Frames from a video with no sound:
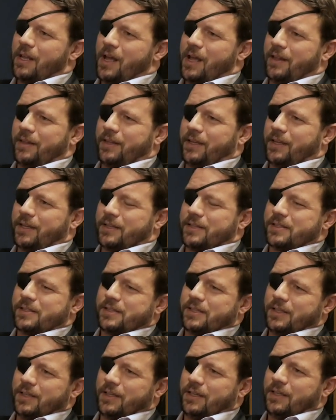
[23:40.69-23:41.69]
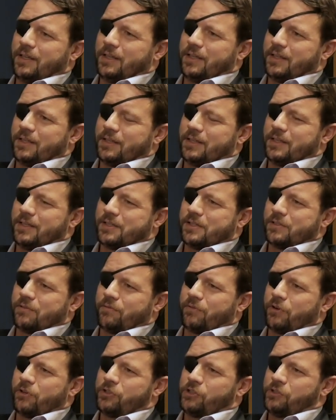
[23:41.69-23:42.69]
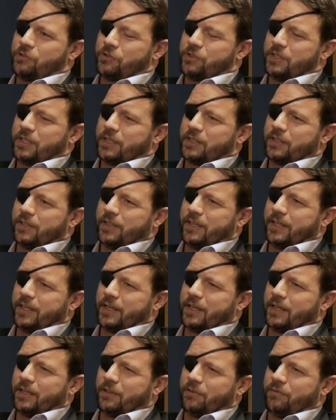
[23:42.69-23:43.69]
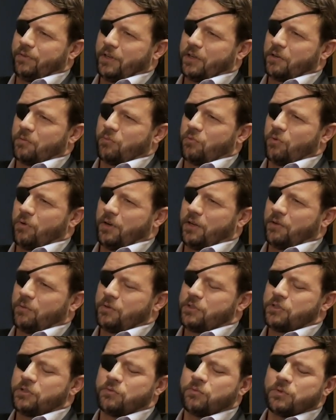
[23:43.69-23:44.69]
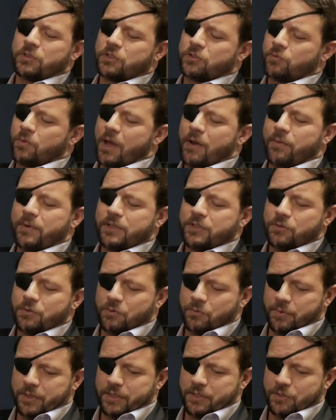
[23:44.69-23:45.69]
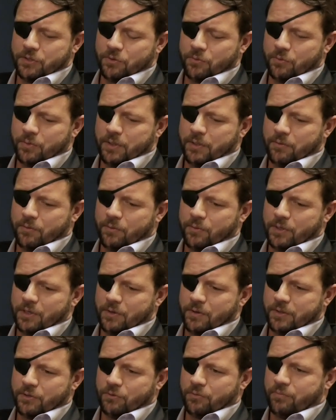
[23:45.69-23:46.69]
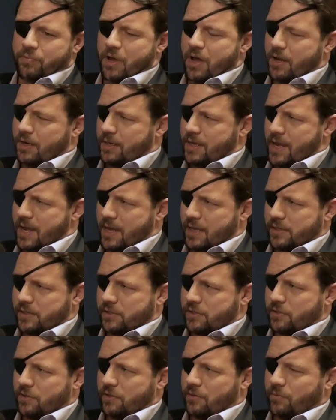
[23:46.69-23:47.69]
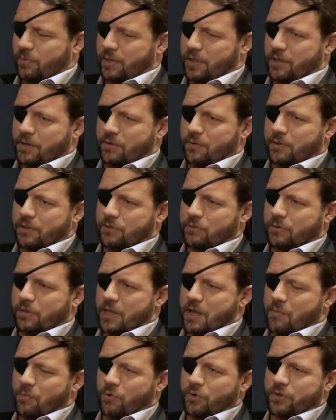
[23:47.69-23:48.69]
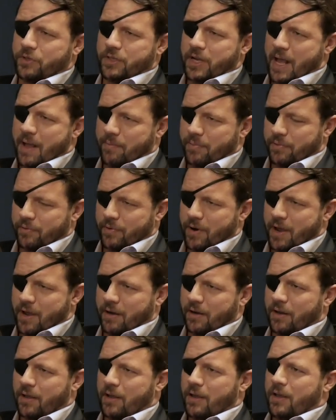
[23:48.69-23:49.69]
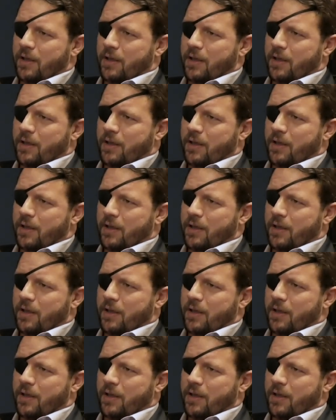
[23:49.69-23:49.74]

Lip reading: I think it's the virtue signaling and the finger pointing, which is why we do what we do. I do a podcast so that we go into a lot more depth, right?